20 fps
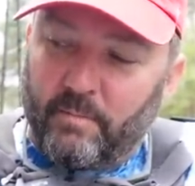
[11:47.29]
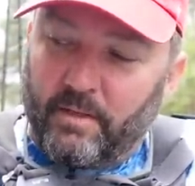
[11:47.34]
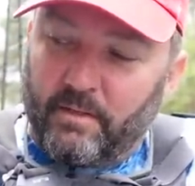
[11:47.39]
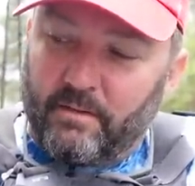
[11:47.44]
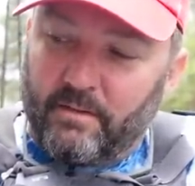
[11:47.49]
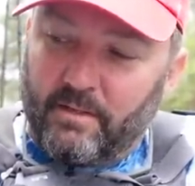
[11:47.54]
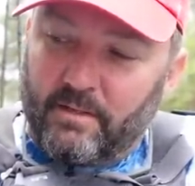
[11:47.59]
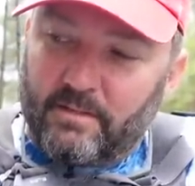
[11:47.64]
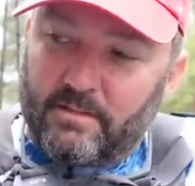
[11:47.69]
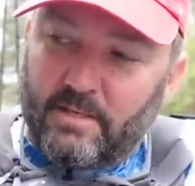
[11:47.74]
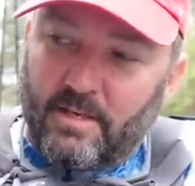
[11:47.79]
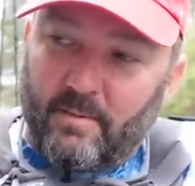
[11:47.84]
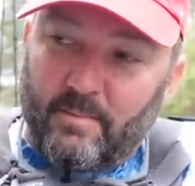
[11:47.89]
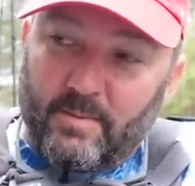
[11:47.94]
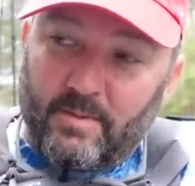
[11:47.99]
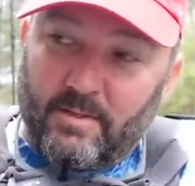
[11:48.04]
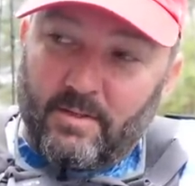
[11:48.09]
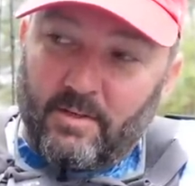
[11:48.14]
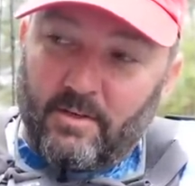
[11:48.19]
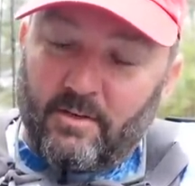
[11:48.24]
but this time
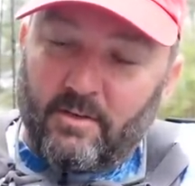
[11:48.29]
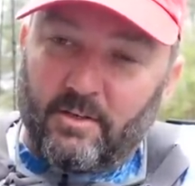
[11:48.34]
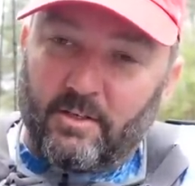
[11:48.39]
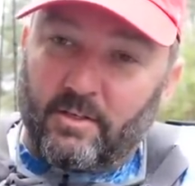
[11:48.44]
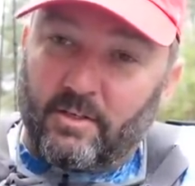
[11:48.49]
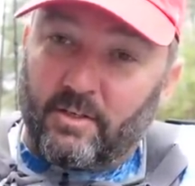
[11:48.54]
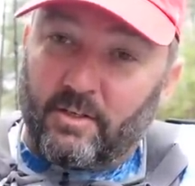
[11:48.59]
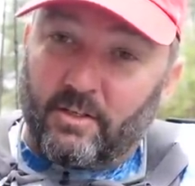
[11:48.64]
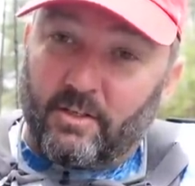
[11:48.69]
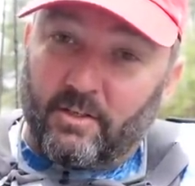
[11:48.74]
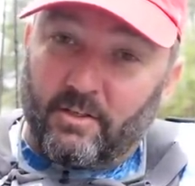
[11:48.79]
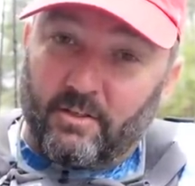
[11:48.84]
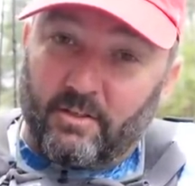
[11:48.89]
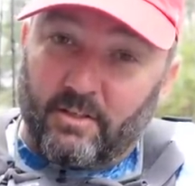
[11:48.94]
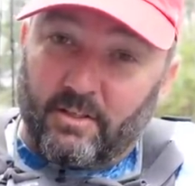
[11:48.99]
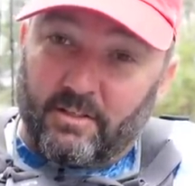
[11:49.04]
of the year, you,